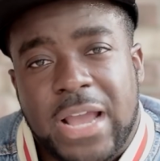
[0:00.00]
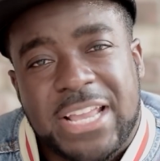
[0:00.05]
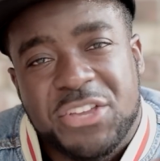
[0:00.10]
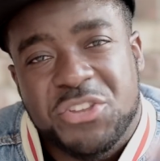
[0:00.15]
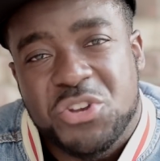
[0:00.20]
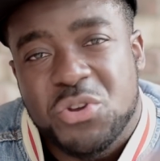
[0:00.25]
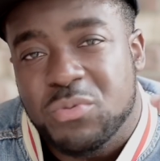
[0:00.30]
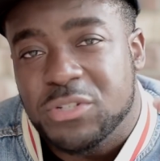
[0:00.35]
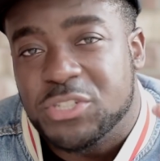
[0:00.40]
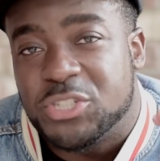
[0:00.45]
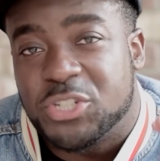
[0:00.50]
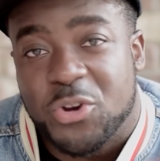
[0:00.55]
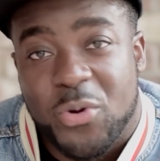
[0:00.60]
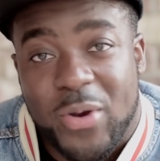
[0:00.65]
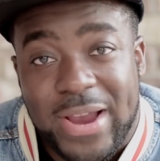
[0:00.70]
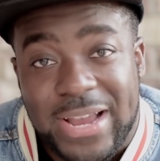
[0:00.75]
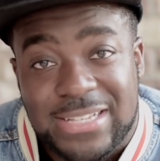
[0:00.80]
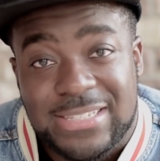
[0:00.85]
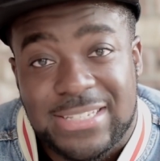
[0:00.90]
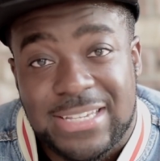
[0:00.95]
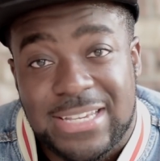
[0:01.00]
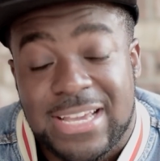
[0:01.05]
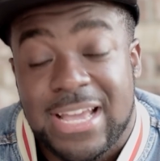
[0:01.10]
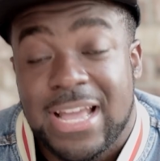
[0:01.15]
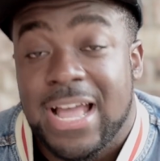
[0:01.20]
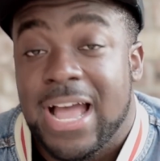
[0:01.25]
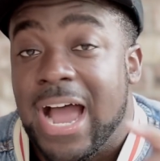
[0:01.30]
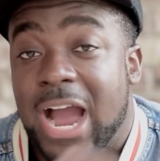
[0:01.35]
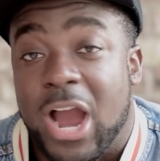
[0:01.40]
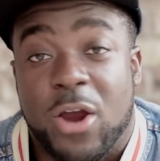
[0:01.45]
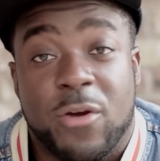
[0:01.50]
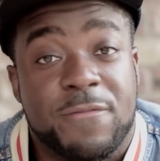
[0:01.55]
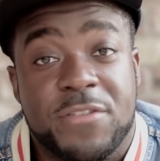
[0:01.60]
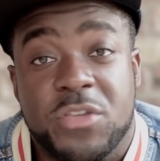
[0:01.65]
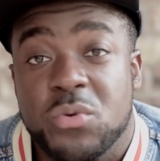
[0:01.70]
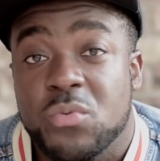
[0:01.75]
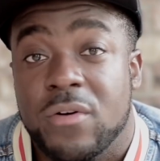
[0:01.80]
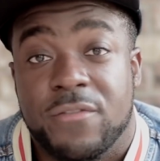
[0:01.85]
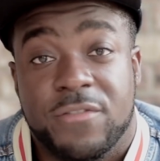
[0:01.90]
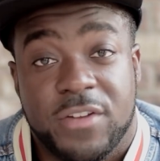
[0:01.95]
And you know what's crazy? Our
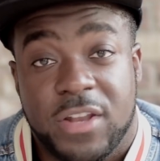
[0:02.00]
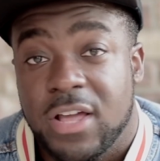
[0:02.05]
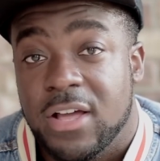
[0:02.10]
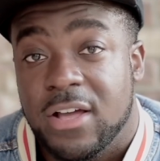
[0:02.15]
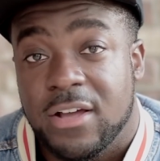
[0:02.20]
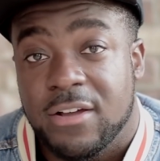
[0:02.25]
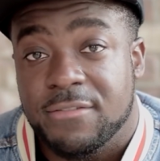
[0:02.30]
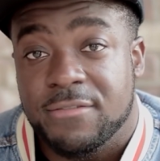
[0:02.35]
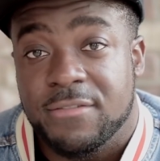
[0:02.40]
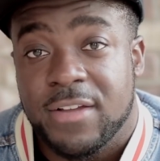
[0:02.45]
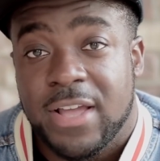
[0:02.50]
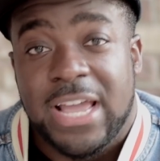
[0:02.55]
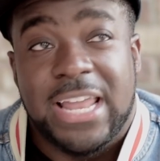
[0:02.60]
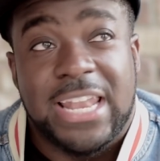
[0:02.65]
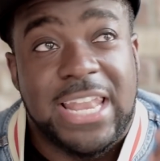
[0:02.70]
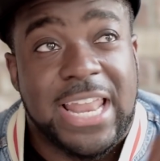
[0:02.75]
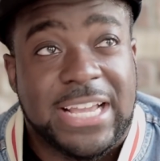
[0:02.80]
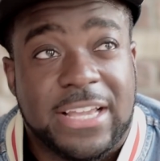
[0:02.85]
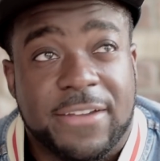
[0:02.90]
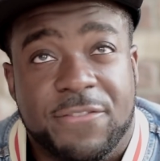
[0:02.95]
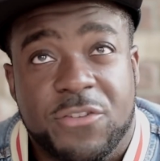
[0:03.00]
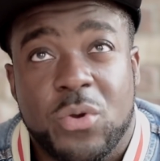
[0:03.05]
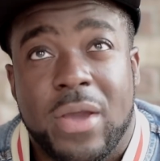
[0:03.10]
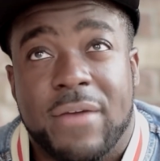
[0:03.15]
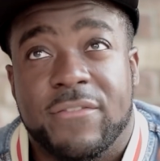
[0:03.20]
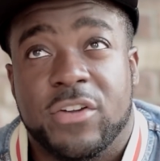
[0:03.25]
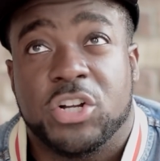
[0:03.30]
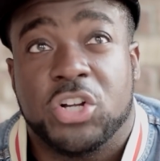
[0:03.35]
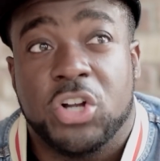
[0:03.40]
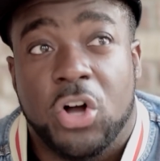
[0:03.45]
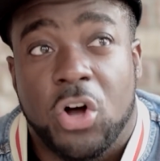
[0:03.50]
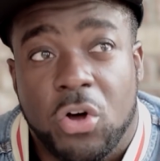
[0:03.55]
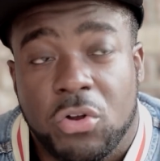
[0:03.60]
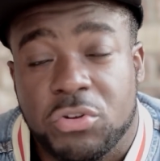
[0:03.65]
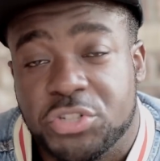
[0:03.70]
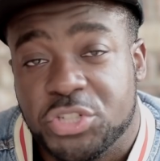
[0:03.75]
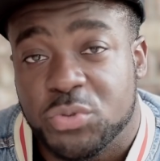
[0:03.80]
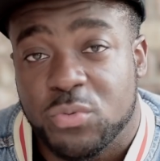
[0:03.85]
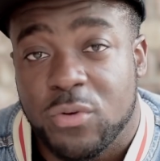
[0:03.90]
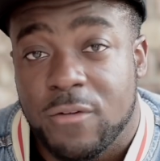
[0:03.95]
view of love. Like, if you have a
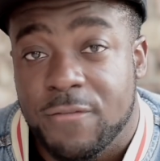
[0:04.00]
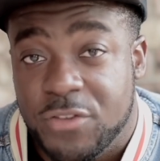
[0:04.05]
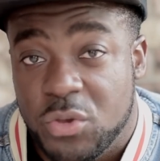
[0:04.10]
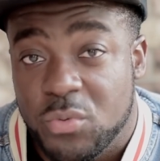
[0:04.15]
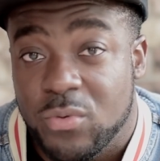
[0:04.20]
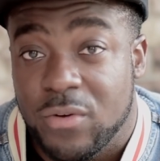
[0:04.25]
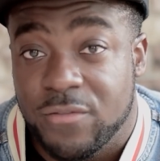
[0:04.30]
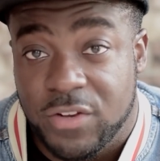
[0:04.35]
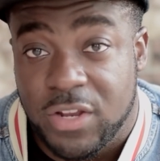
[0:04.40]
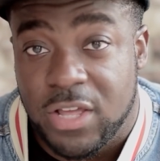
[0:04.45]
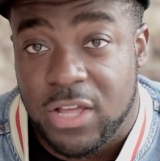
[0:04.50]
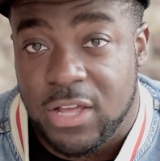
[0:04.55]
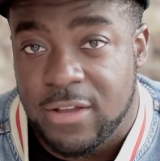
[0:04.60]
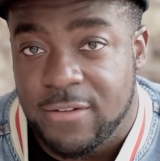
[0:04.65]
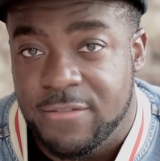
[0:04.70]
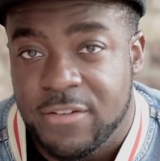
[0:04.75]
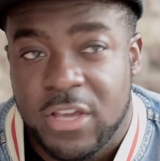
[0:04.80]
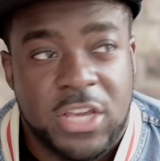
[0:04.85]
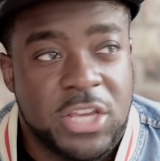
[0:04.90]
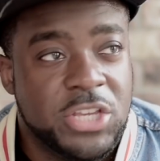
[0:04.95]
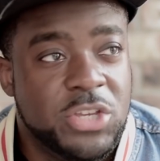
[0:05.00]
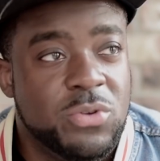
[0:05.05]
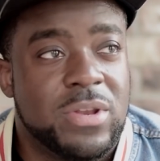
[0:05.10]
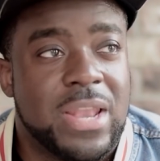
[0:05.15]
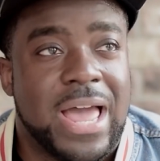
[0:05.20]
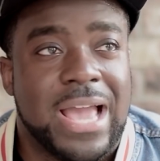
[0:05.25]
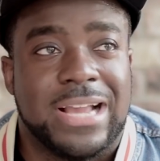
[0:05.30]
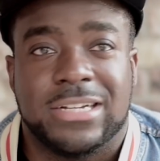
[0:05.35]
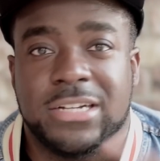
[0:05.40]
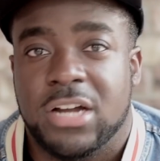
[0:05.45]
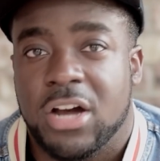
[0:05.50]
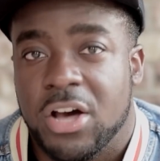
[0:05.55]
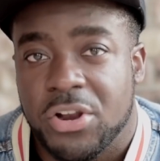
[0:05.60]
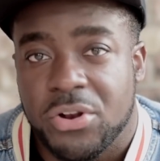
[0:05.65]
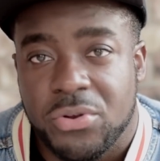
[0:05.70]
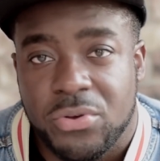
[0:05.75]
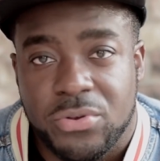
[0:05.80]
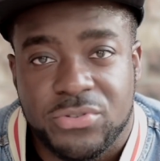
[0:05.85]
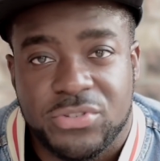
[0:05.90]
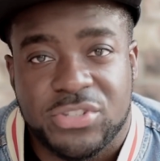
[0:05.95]
cultural view of love, you like
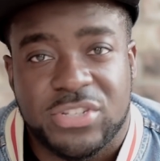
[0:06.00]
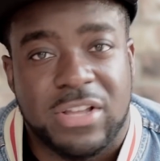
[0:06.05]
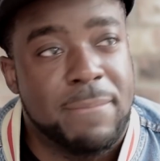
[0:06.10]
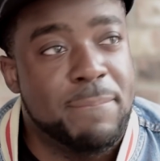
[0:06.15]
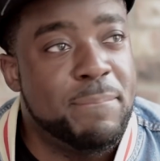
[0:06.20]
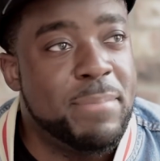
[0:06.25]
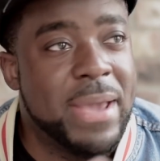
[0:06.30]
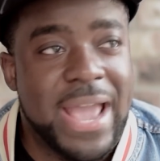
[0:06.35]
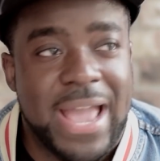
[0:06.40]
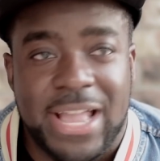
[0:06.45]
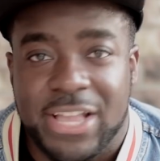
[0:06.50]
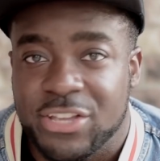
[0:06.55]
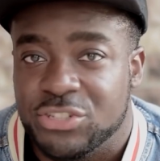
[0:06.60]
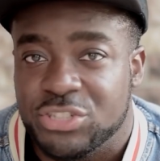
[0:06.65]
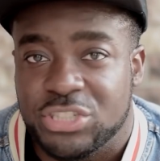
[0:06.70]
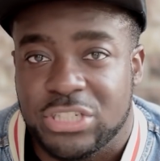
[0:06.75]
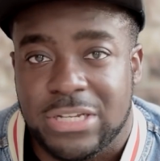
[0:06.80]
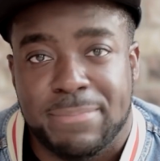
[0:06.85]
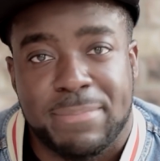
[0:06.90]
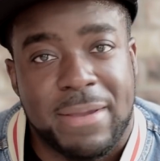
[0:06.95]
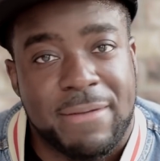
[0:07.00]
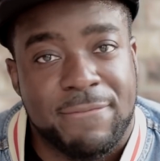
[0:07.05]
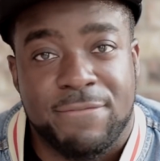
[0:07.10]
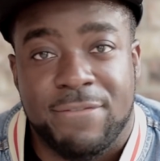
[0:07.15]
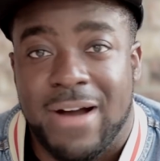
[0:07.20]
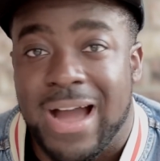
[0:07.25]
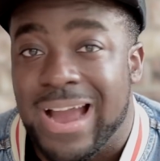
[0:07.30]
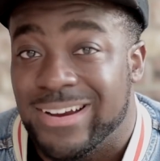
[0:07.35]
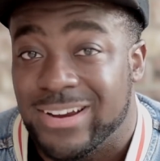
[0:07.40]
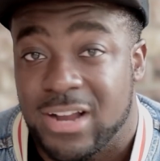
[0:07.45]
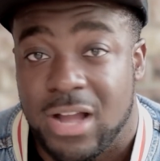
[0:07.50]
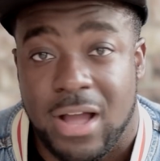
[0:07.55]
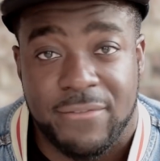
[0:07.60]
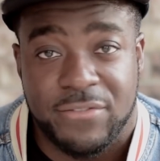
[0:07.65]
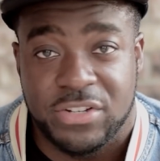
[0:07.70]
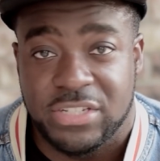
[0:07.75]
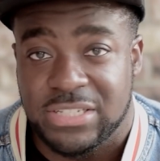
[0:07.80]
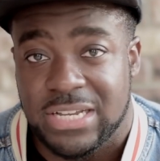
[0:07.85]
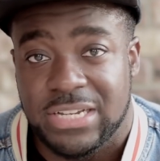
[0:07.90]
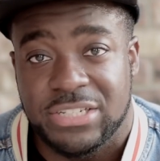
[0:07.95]
cuddles, companionship, and fire
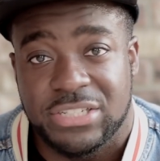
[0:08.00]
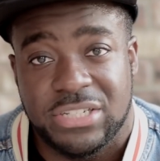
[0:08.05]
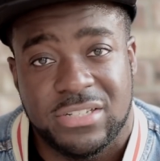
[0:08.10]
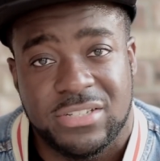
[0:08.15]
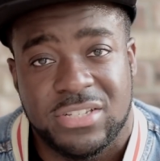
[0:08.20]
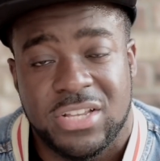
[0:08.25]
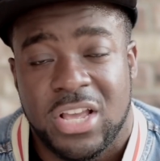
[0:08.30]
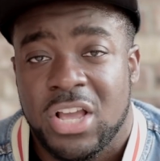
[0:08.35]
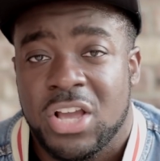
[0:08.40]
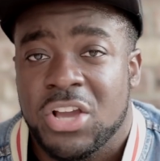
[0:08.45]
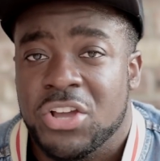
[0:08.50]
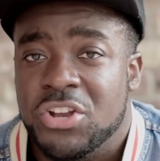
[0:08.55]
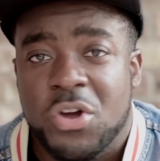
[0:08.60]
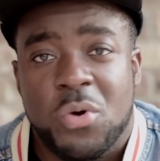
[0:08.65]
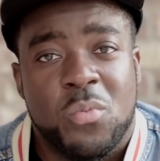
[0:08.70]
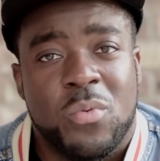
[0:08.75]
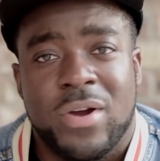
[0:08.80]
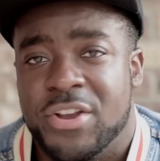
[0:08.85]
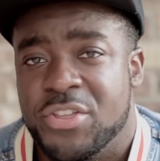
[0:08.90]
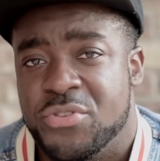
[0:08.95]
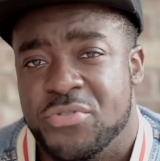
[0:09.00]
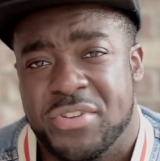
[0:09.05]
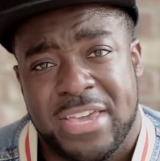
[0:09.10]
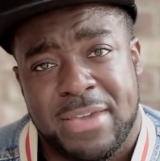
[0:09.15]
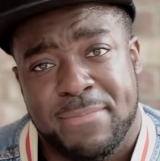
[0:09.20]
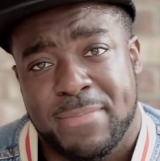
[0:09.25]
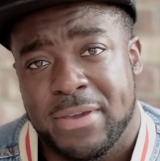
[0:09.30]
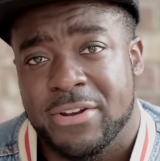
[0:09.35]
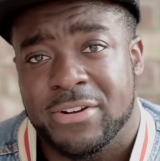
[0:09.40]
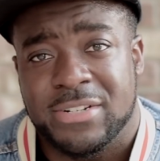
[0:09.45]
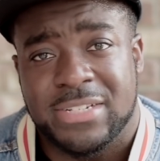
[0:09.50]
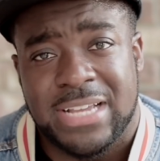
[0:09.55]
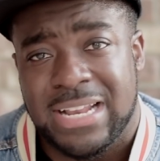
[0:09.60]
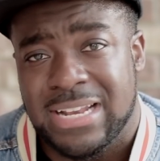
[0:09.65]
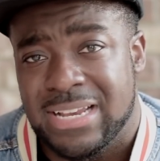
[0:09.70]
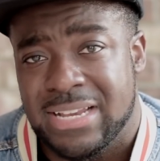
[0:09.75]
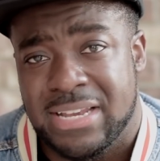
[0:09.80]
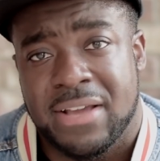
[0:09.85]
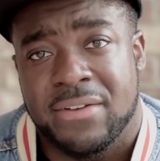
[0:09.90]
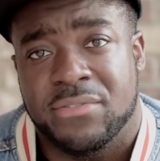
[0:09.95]
conversations, no wonder you keep
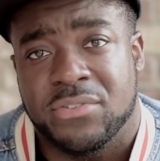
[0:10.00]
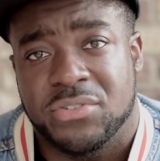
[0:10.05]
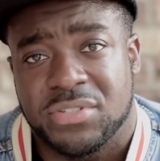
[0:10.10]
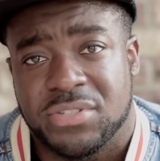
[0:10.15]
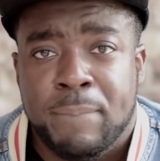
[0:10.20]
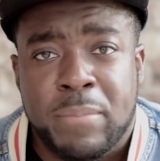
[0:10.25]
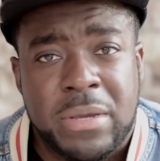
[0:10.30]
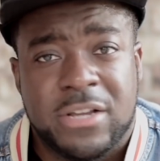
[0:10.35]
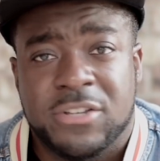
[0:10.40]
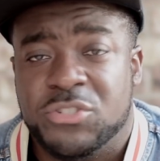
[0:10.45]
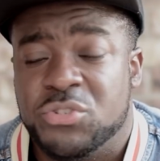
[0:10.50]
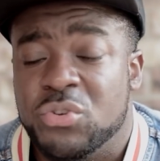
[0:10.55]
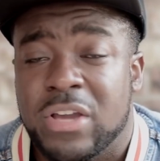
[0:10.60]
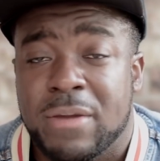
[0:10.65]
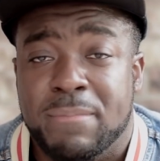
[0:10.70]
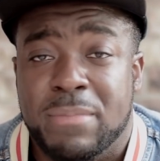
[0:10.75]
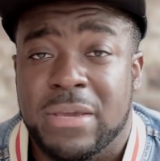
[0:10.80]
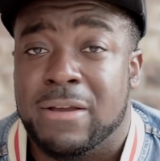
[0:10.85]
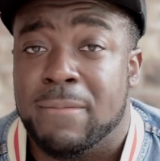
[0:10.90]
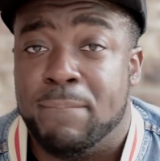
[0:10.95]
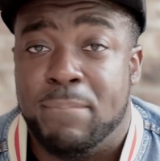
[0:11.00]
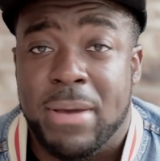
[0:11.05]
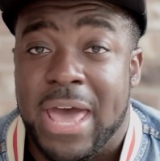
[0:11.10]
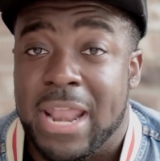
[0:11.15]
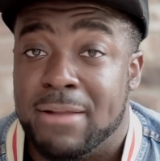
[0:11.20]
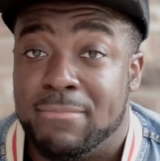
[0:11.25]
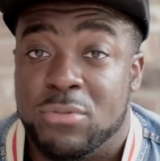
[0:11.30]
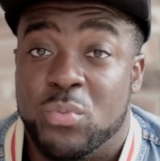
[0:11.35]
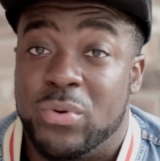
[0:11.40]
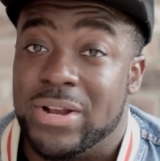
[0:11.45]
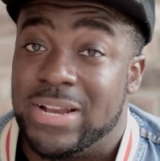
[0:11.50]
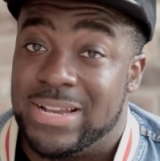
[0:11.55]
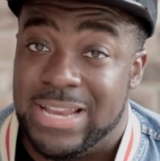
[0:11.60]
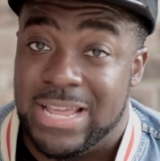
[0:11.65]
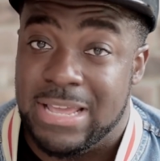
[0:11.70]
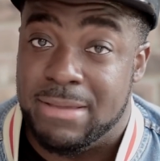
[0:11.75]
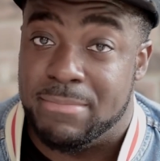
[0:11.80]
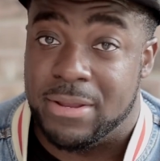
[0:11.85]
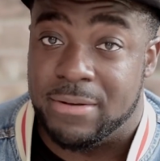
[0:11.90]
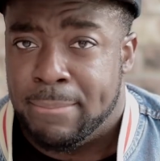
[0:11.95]
entertaining devils, because you could be compatible with a
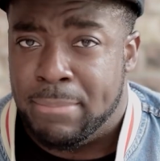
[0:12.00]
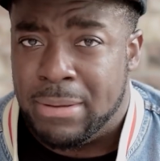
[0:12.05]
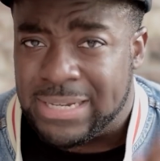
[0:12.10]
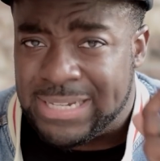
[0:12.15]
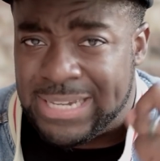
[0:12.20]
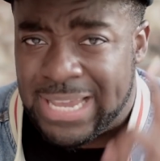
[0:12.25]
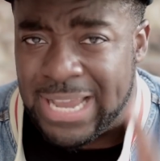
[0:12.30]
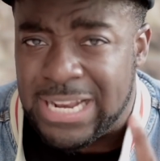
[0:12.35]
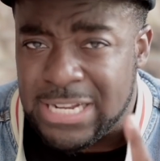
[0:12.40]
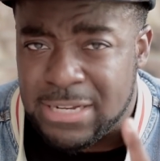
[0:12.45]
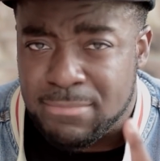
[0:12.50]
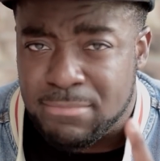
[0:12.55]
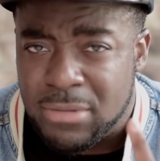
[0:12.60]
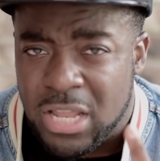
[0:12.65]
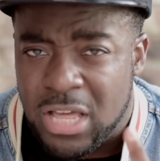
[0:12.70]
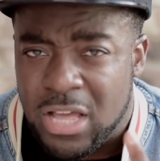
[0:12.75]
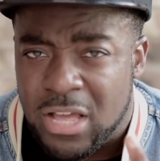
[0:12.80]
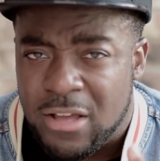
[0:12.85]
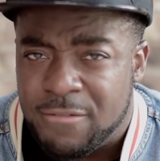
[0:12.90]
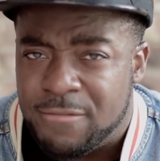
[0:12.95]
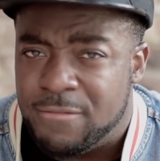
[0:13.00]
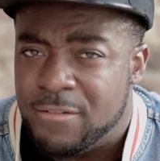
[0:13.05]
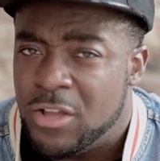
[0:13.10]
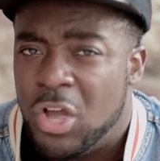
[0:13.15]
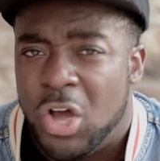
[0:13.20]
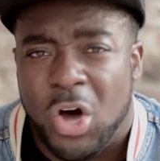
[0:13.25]
demon. But kingdom love?